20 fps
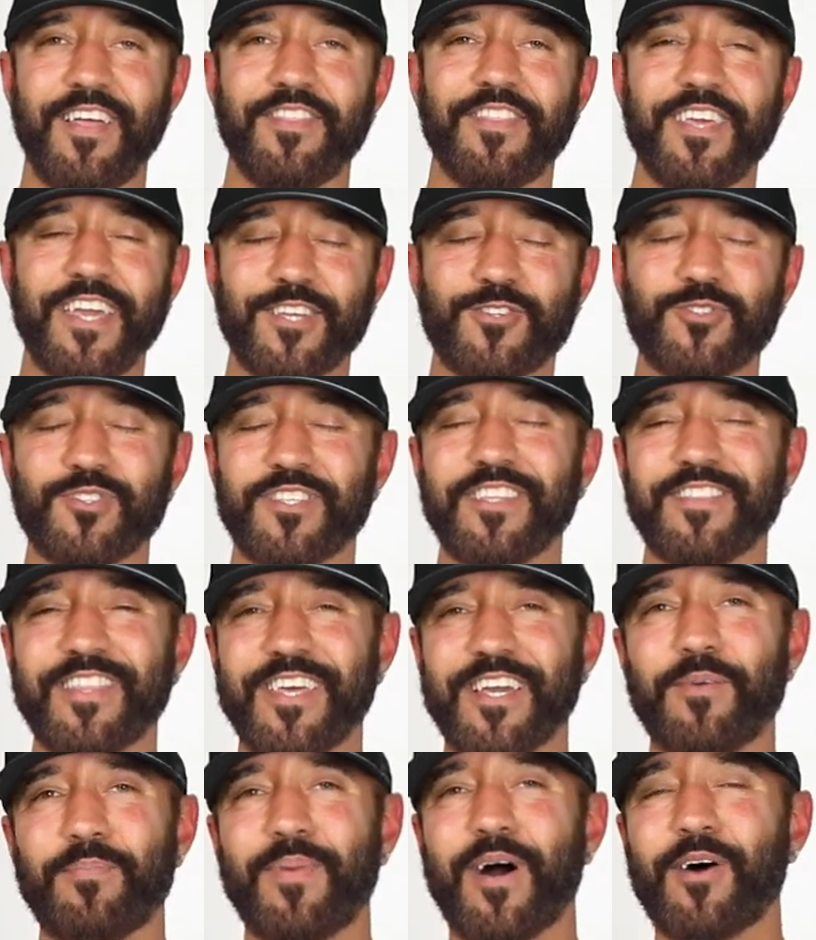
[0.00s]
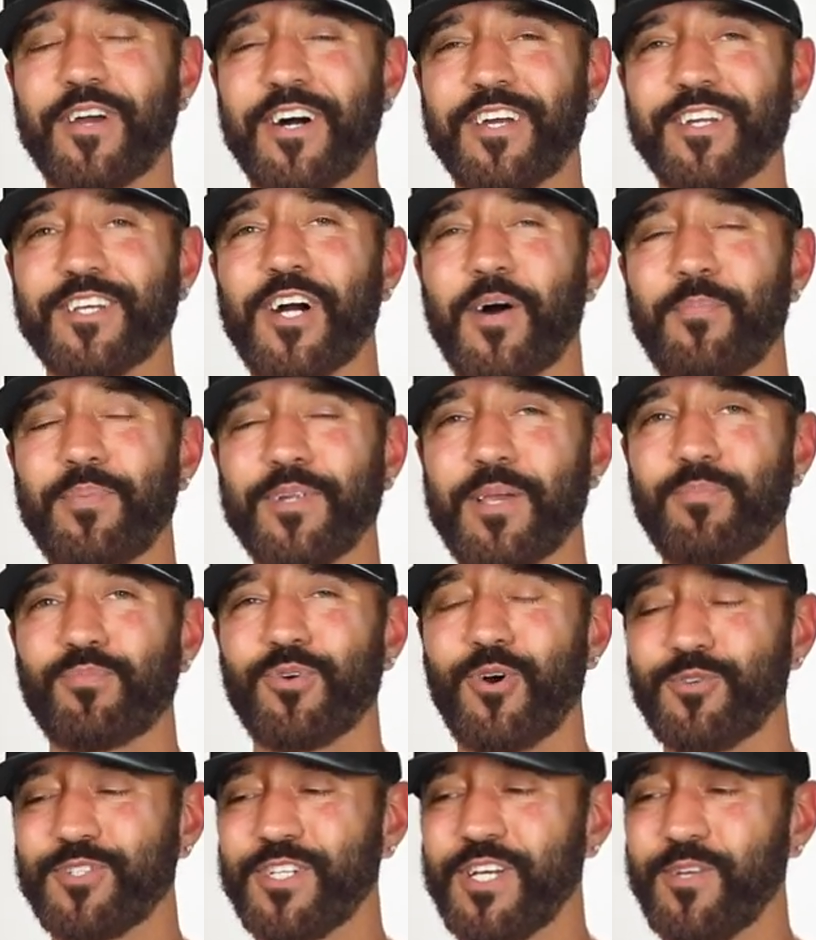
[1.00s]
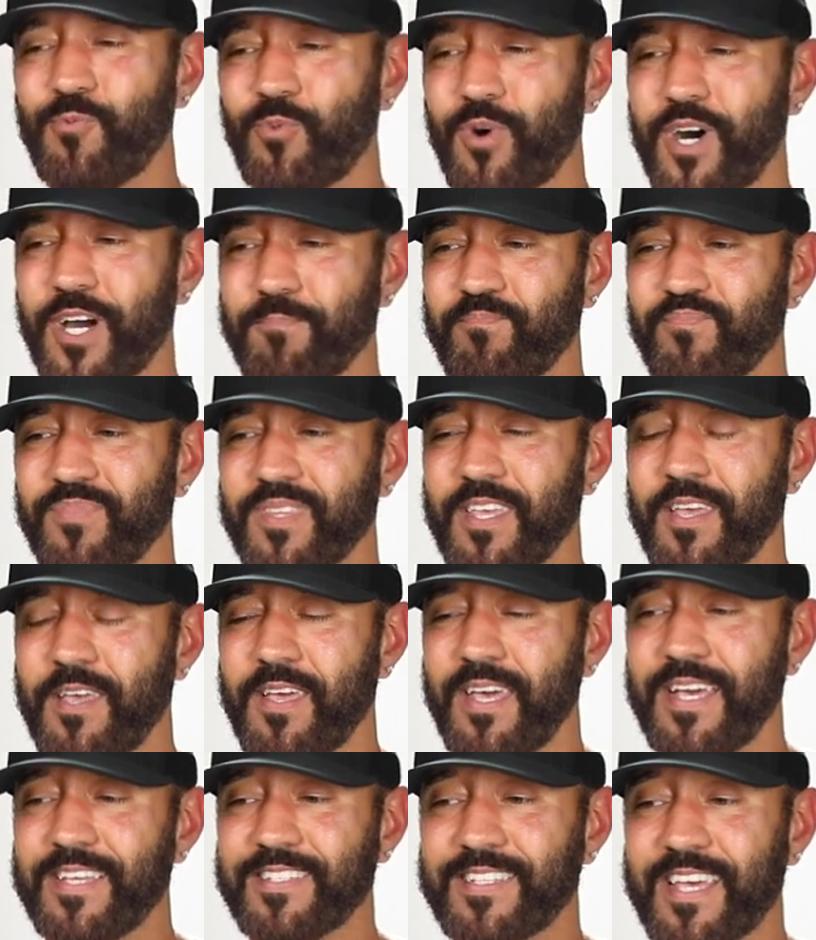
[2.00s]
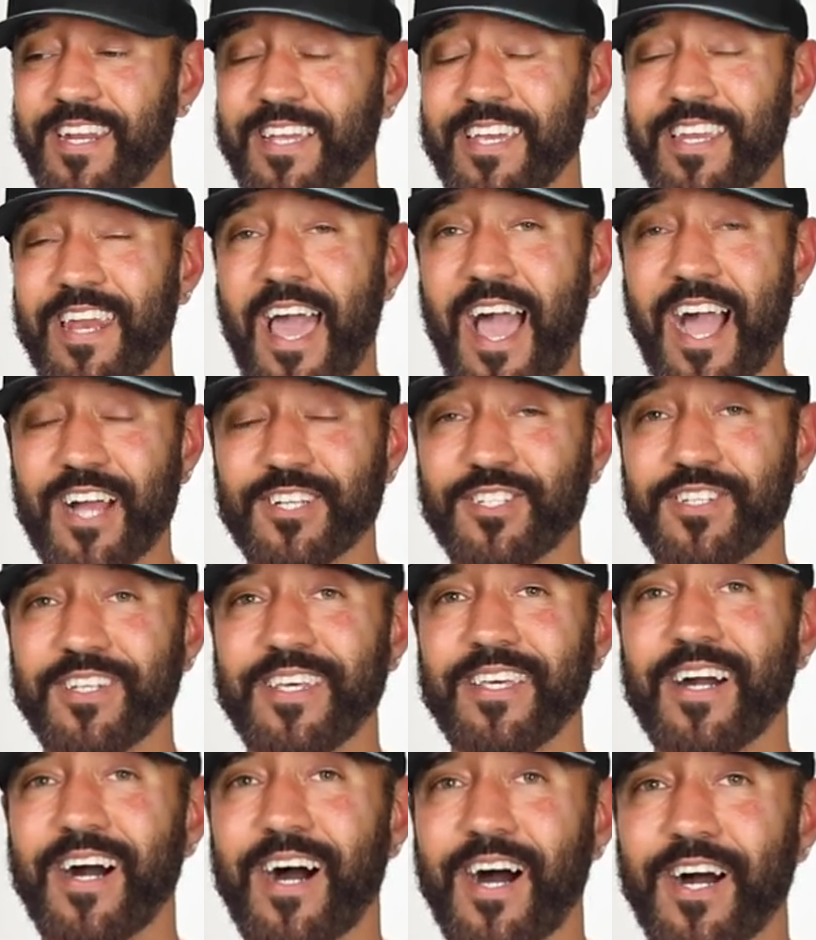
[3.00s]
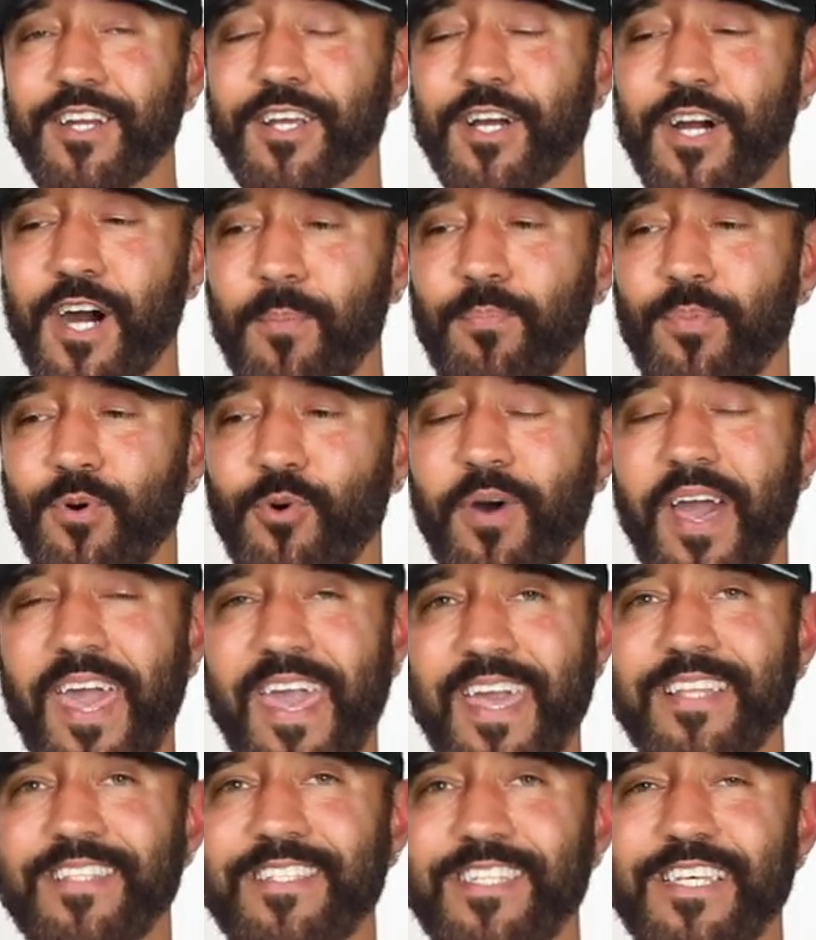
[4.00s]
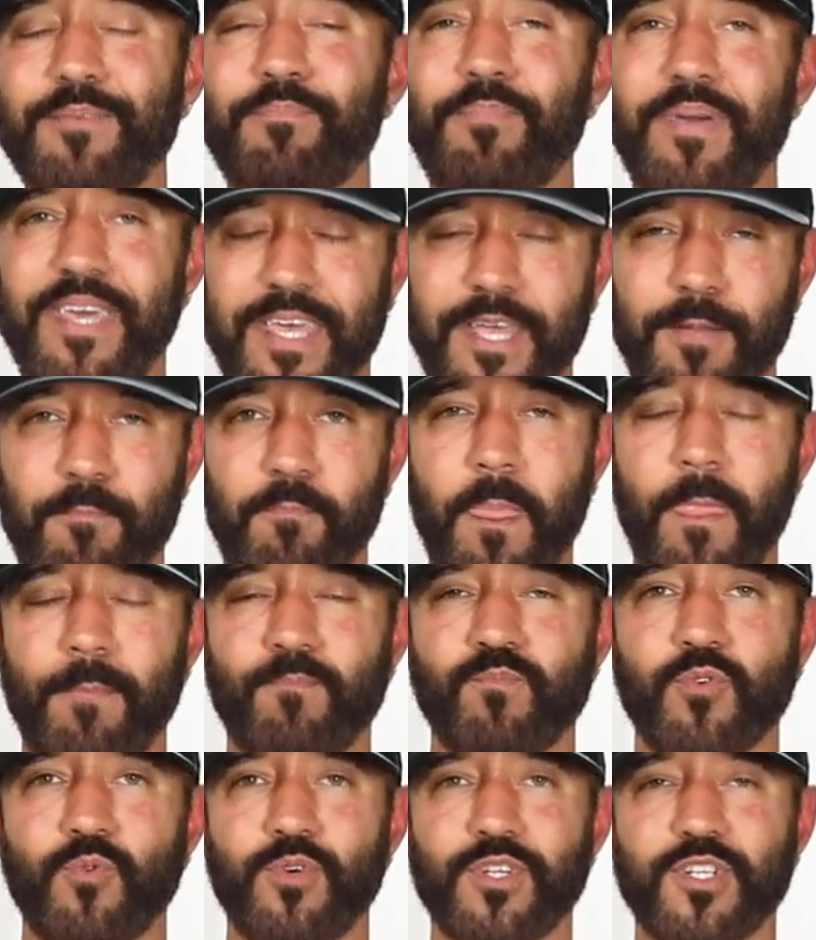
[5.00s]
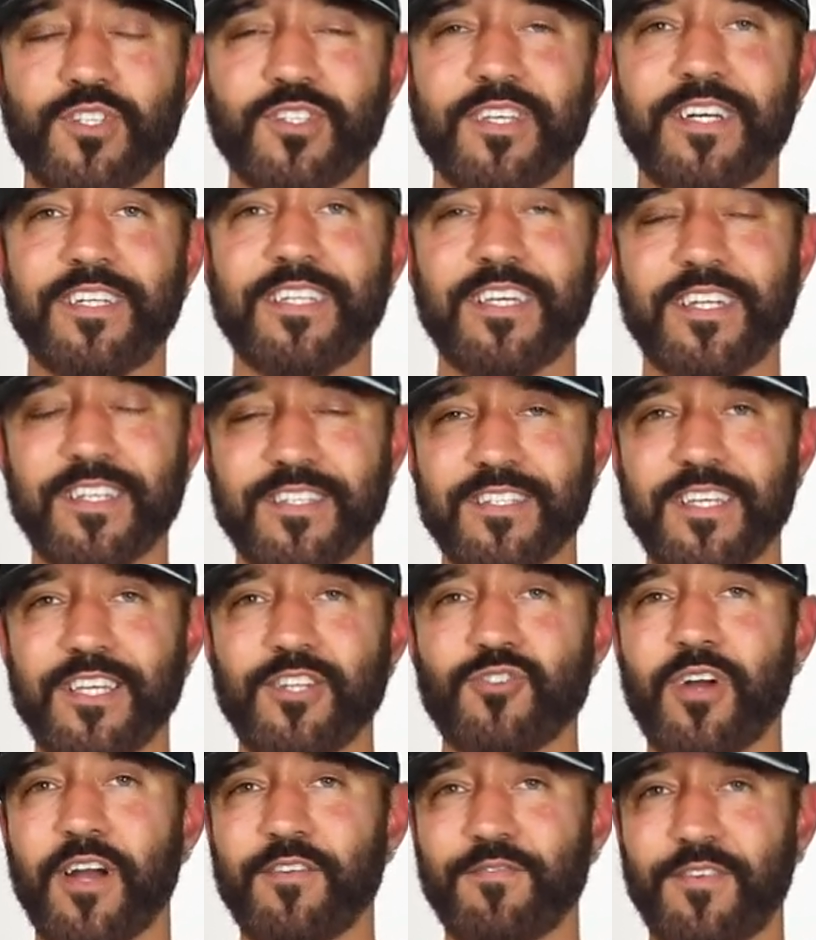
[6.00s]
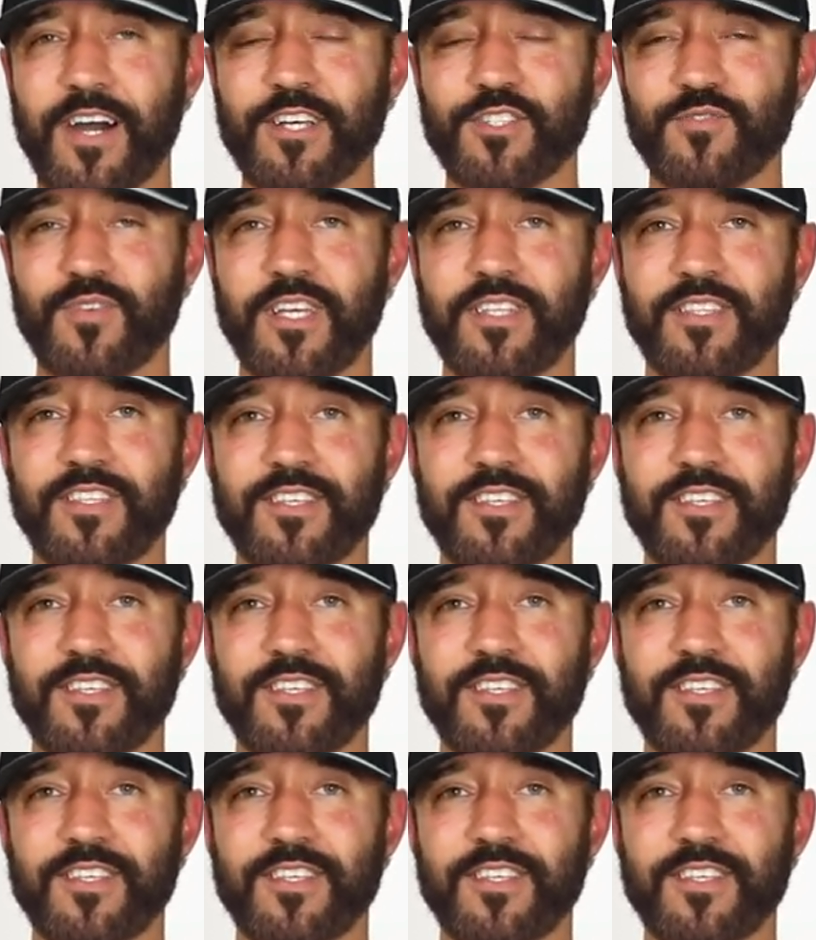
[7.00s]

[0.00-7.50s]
The interesting thing about uncoupling protein one is that it can actually uncouple A T P, which is adenosine triphosphate.